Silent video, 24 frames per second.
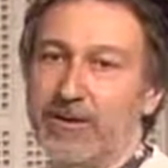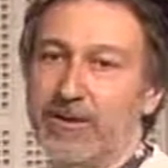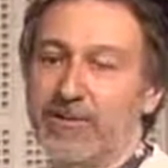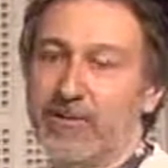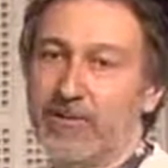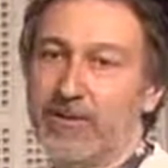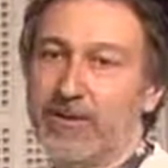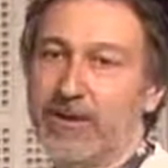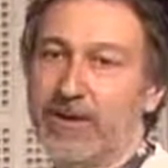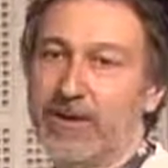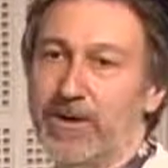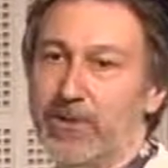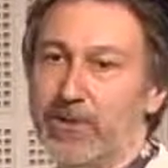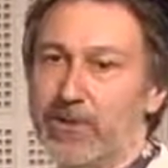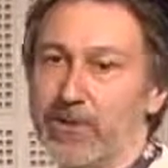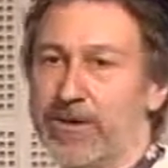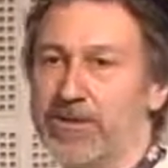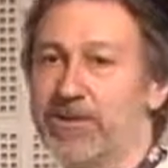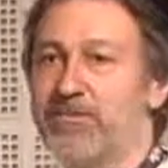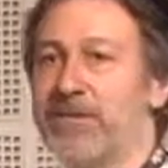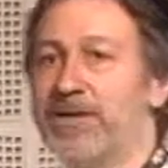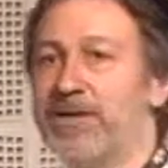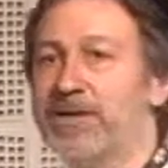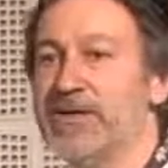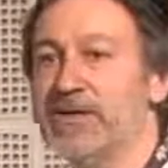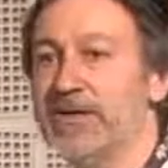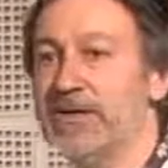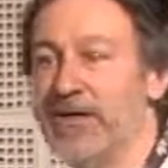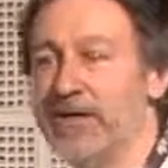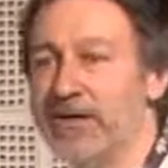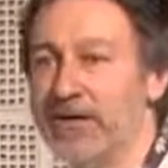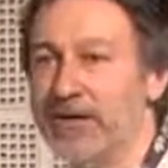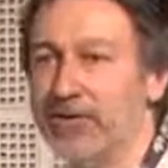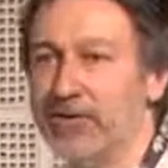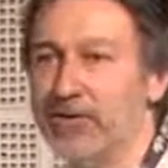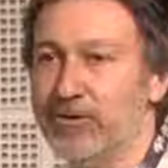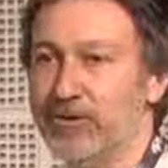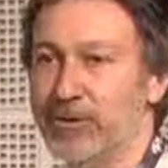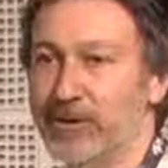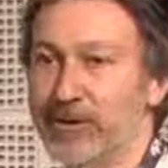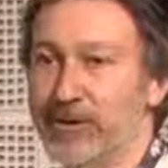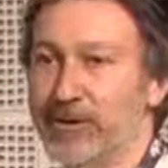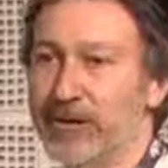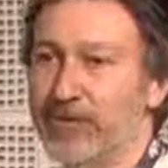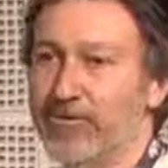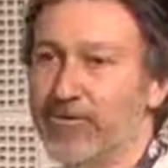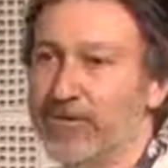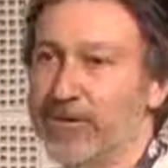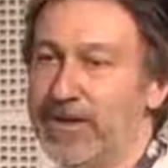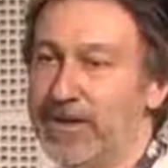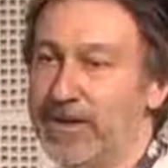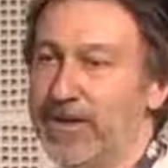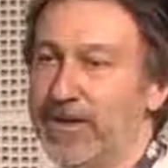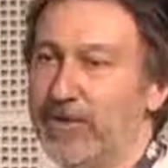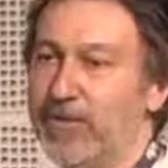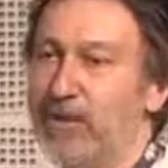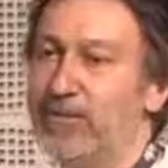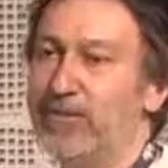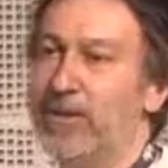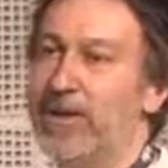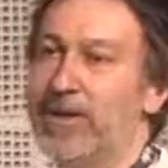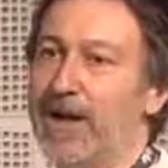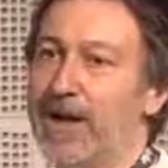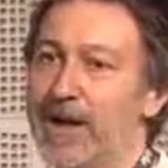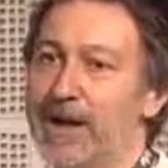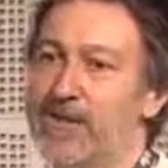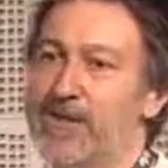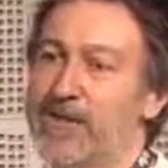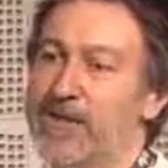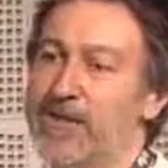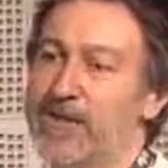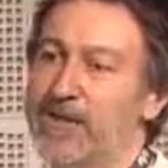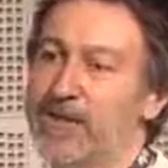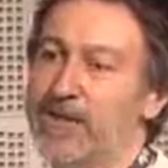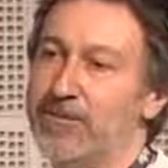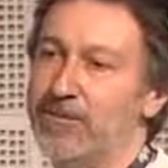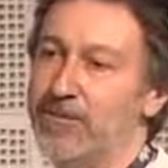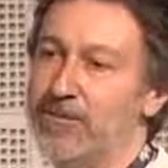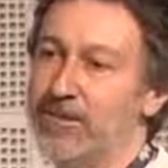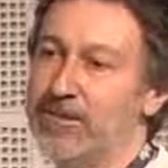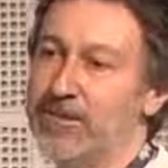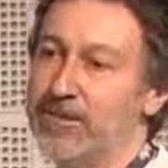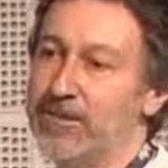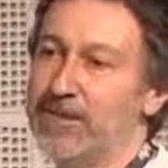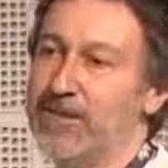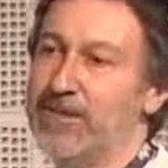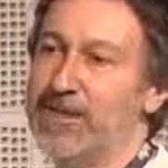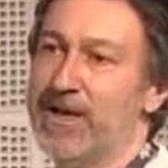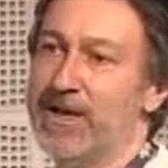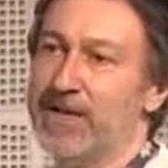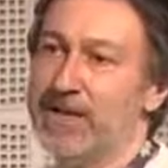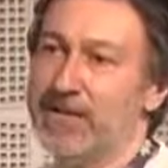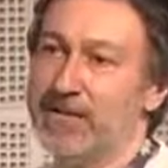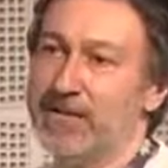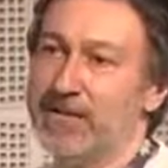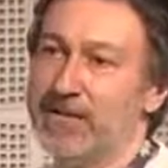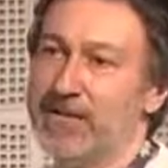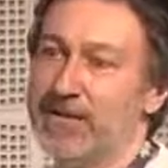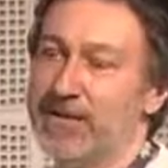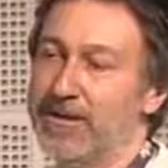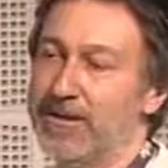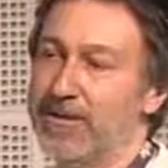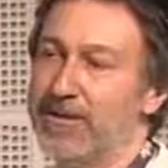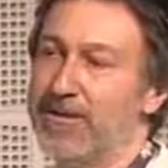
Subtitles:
we always must take into account the economic landscape when designing